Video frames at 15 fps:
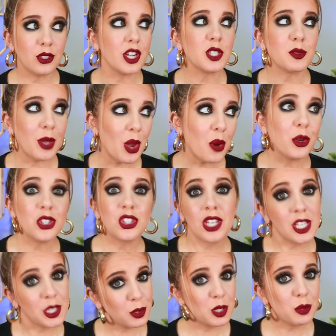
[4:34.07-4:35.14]
Trust me, I wish
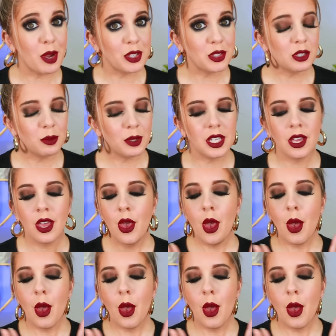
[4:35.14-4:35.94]
Kiss would sponsor me.